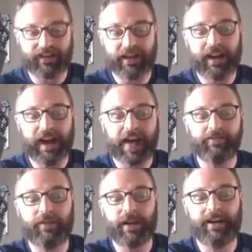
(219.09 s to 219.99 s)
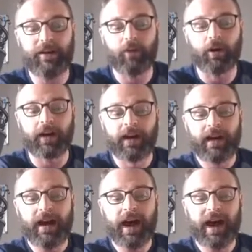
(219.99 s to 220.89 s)
that I have in my network,
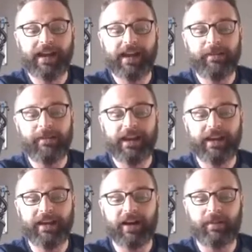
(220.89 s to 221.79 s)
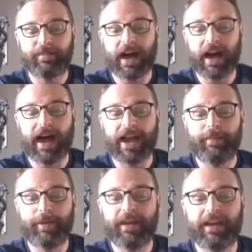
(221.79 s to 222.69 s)
I am eating up
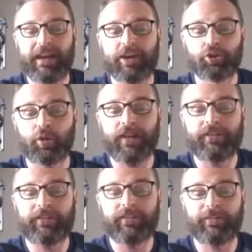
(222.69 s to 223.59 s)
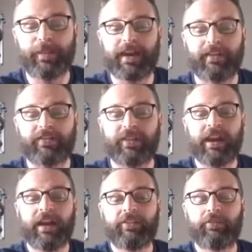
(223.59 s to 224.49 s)
IP address space.
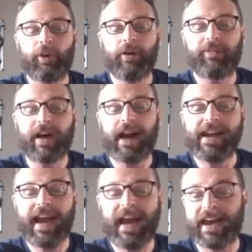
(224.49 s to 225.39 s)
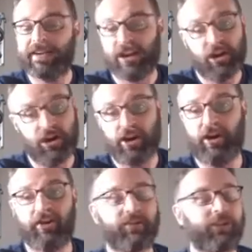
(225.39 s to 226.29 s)
So if I had
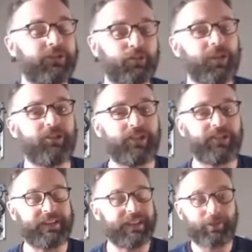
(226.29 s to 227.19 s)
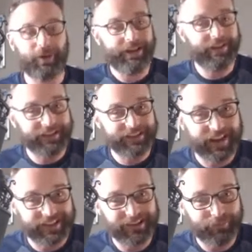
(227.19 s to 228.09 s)
100 switches and they were in the
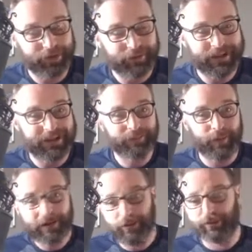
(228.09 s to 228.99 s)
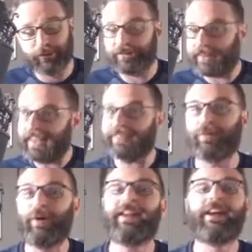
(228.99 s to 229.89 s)
exact same subnet as my users, guess
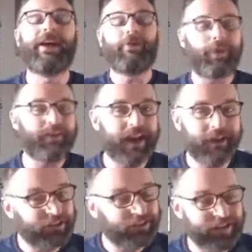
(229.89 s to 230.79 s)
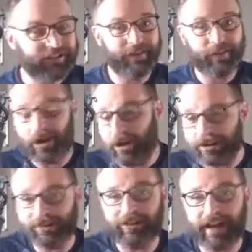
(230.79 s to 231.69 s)
what? We've now just eaten up
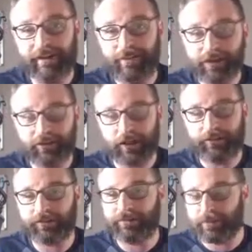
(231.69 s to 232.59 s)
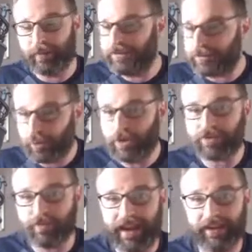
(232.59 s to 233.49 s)
100 IP addresses for my
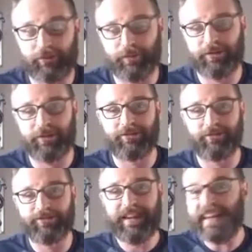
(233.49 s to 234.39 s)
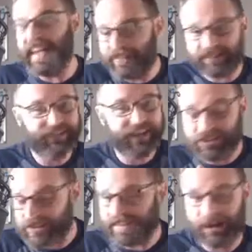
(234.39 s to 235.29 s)
switch management and
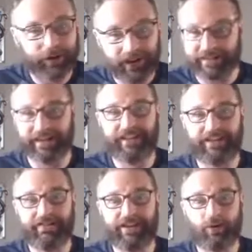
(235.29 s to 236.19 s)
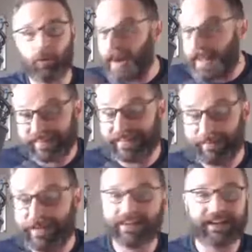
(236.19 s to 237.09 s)
SSH and Telnet connectivity or
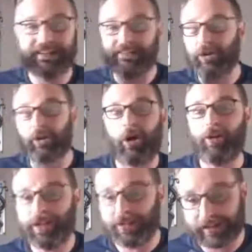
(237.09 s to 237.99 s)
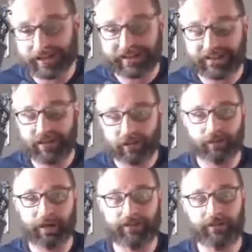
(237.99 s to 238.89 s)
CCNP connectivity or all the other connectivities
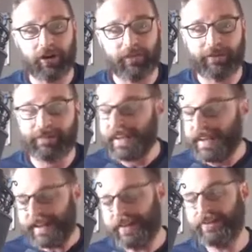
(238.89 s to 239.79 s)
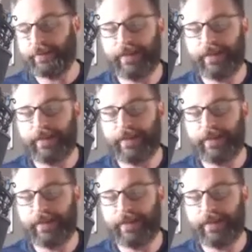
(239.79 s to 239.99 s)
we're about to talk about. And that's a